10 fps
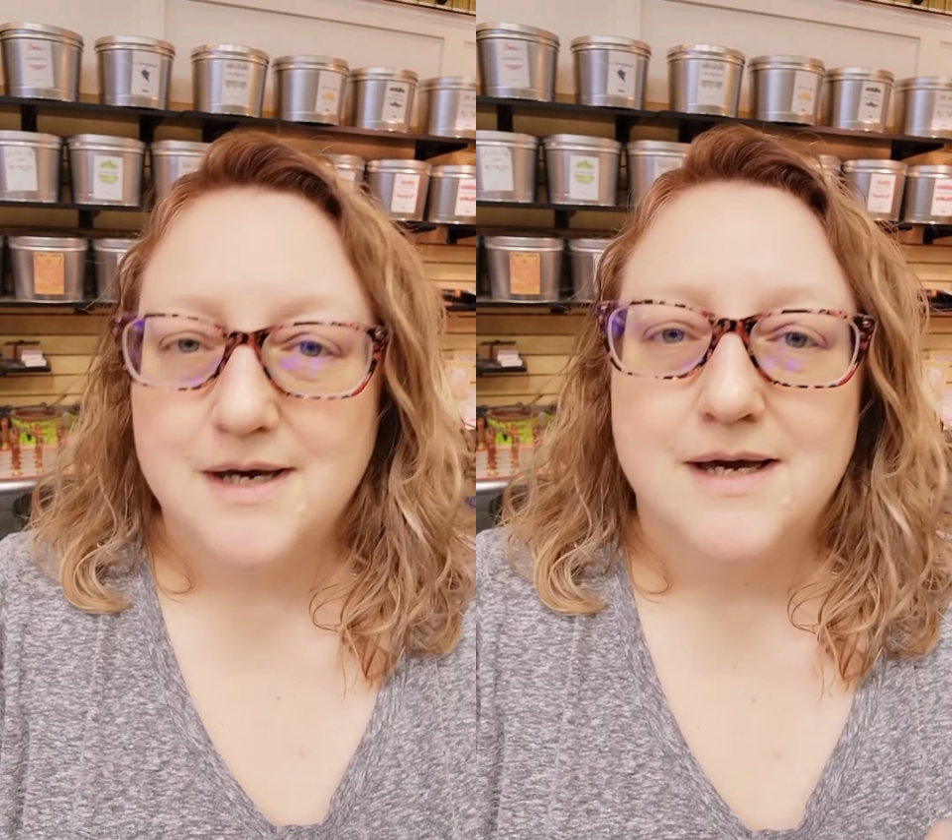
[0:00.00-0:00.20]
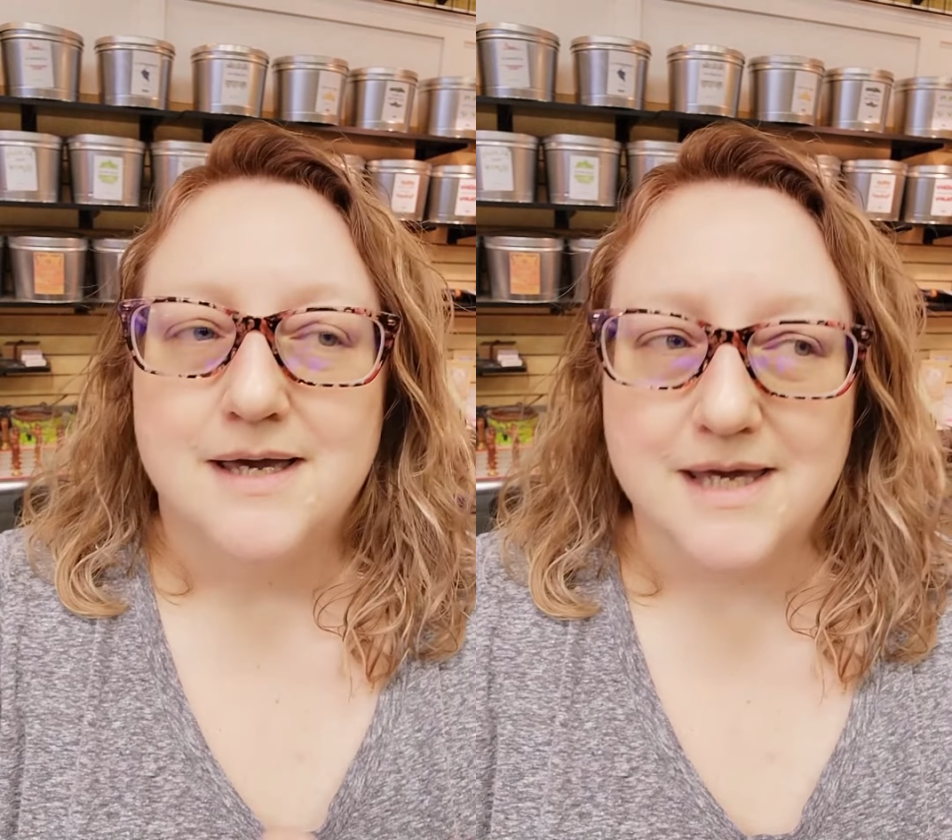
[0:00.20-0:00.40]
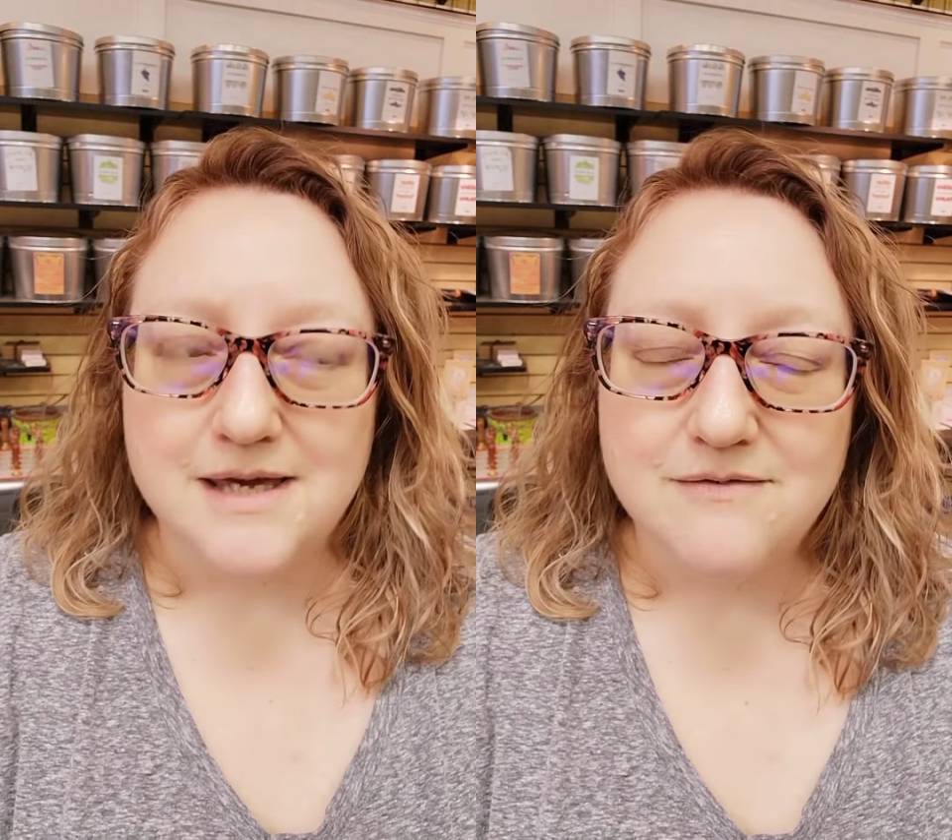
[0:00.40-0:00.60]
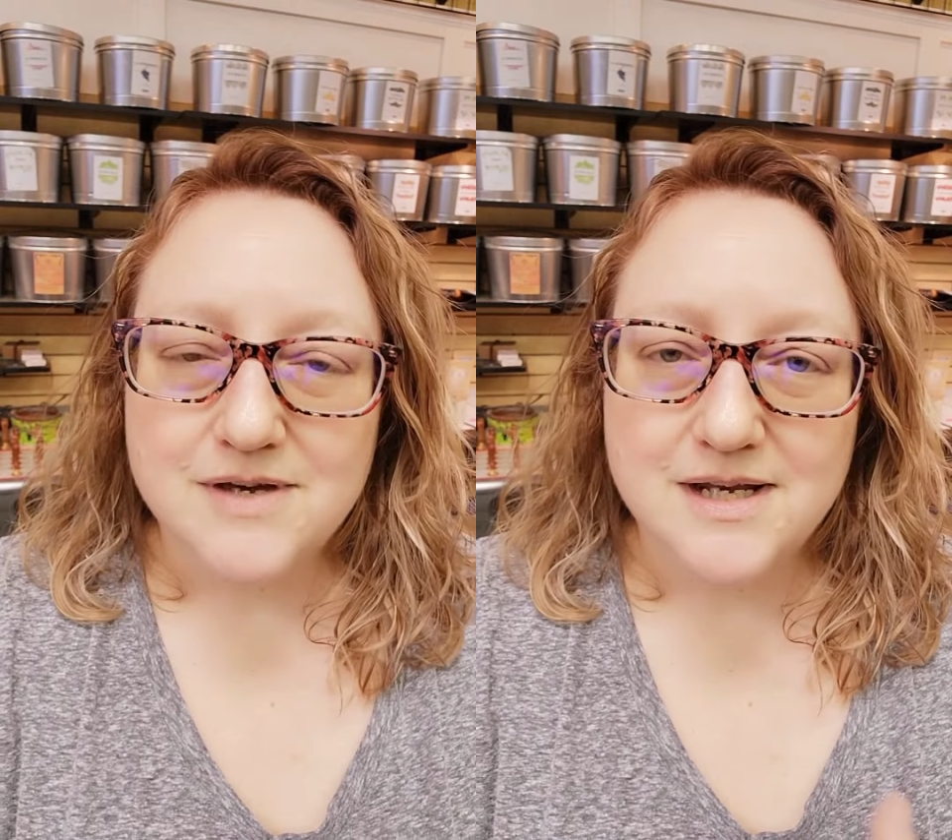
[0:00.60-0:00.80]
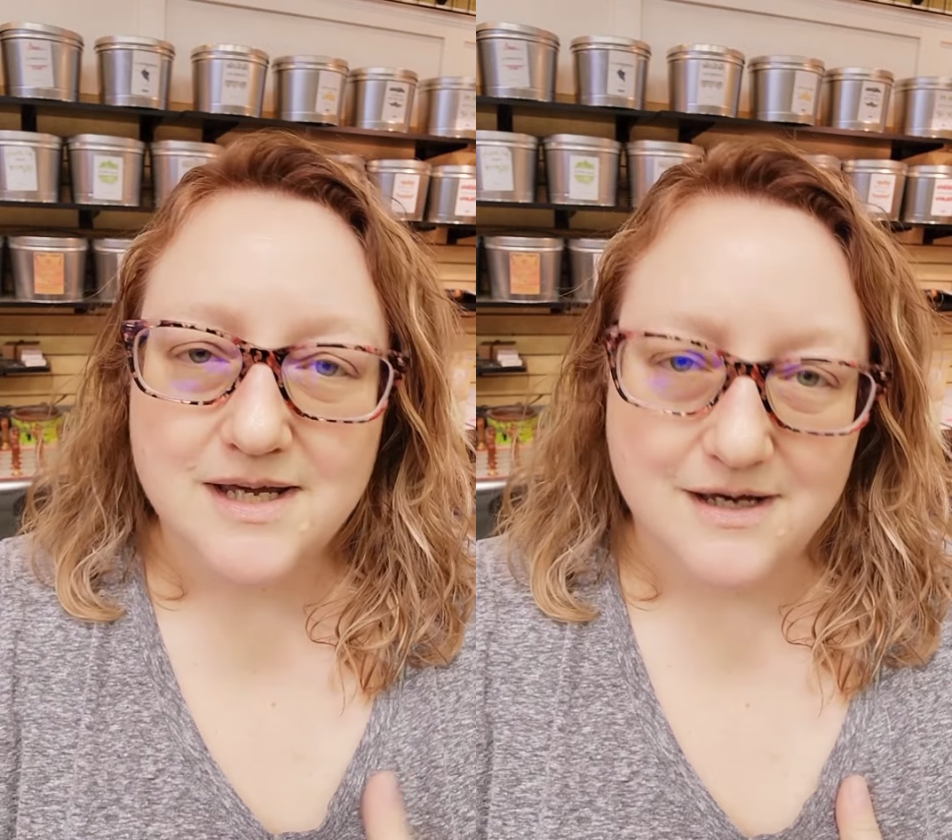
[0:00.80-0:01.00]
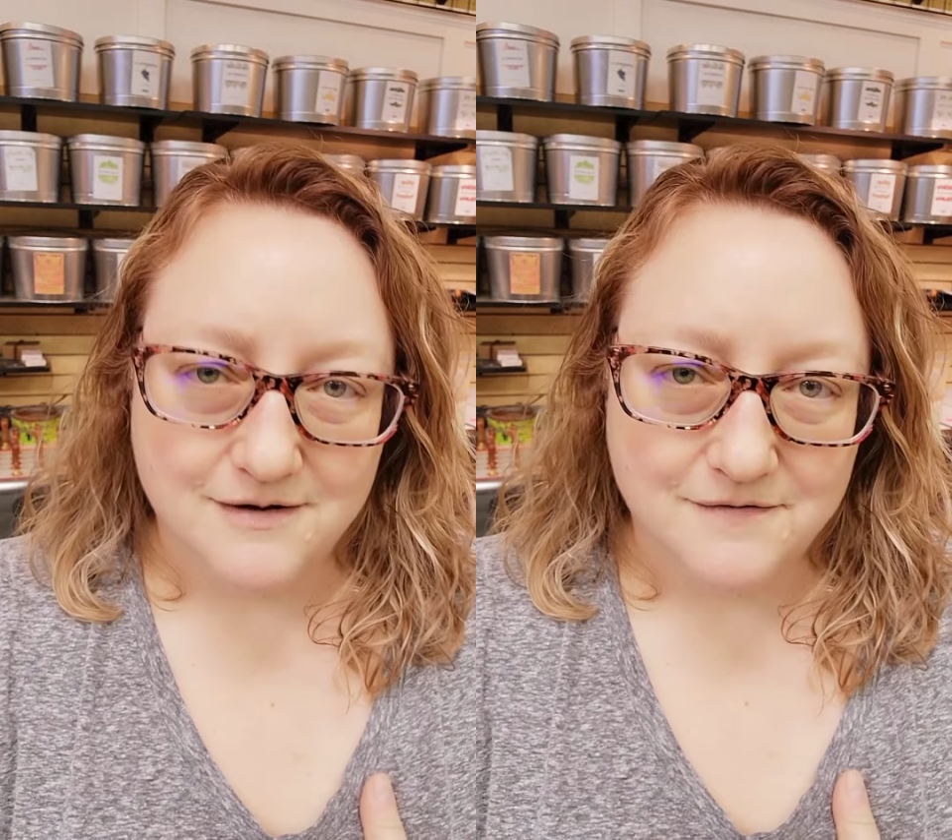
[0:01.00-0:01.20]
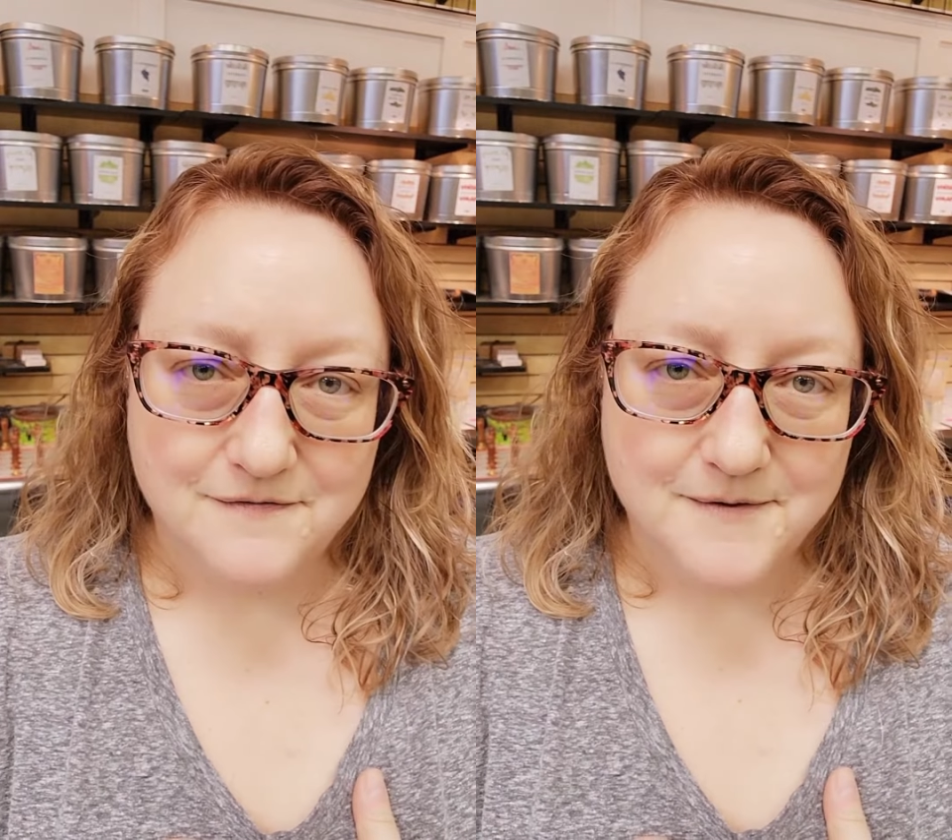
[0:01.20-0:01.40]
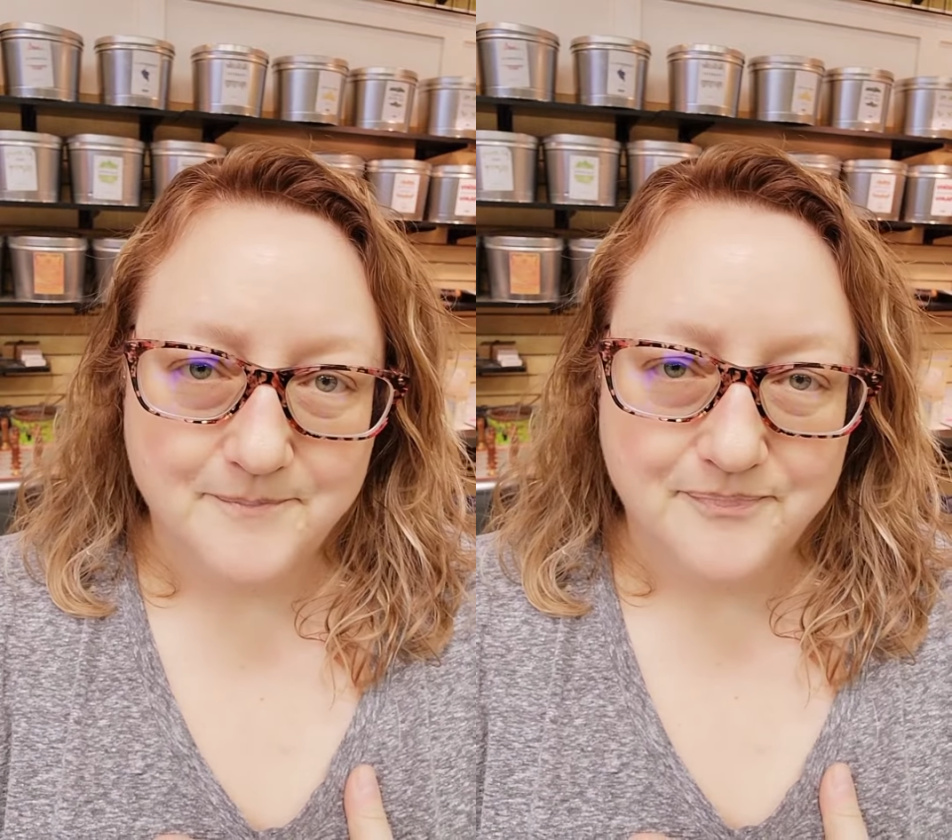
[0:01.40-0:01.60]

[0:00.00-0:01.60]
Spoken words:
even if